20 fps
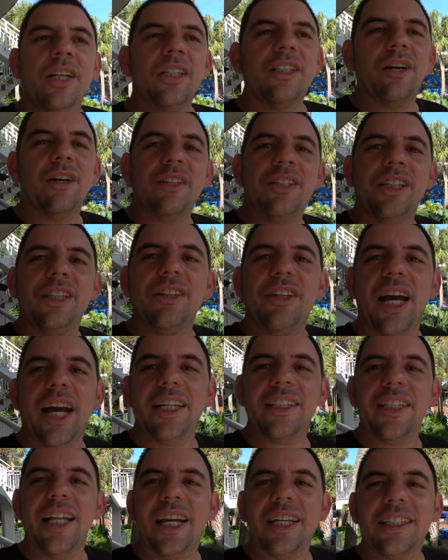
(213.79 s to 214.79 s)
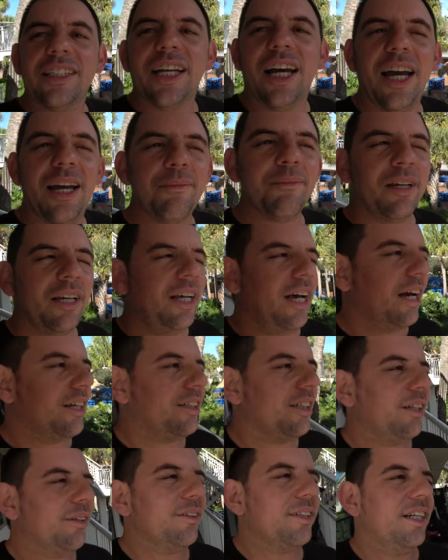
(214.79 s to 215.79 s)
So I'll see you guys next time. I'll
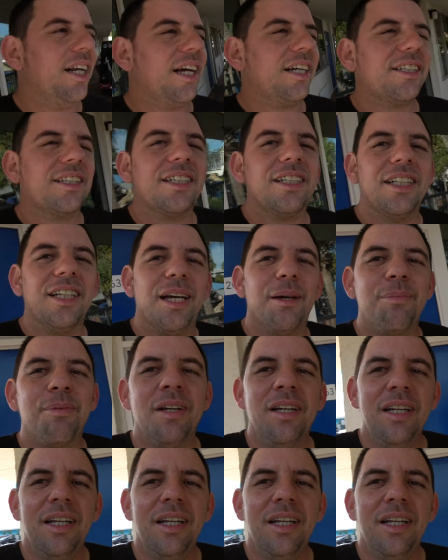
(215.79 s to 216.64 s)
see you on the next clip.